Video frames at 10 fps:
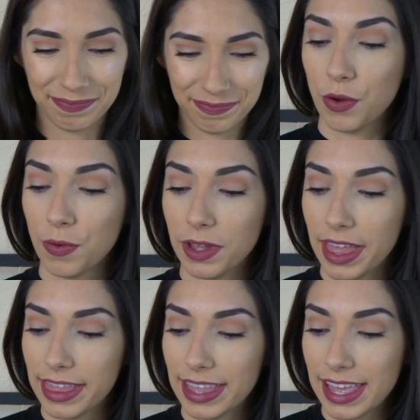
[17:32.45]
So
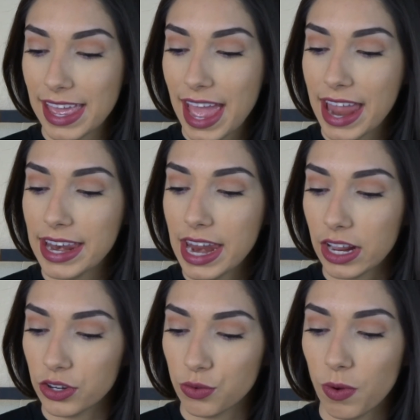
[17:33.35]
the
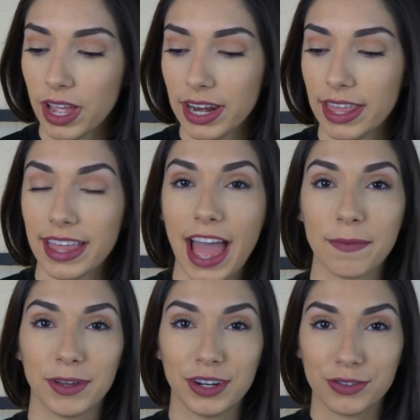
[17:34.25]
next one that
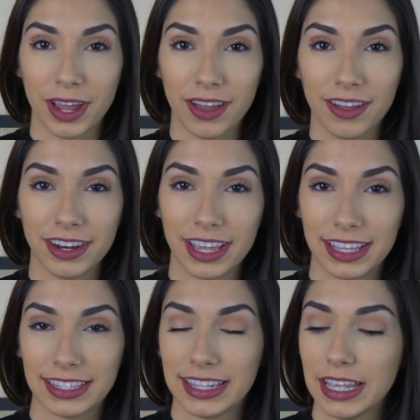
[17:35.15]
I'm going to try on
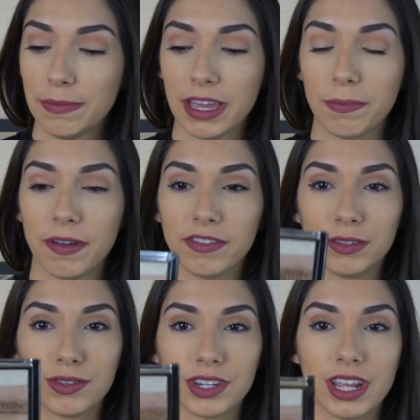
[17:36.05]
is the Makeup
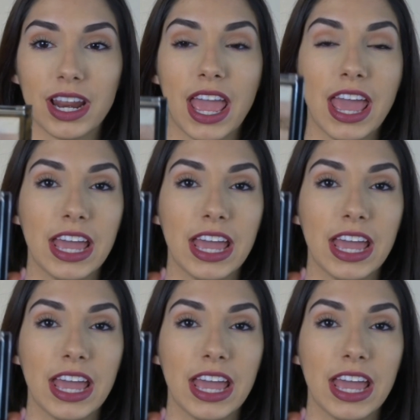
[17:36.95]
Revolution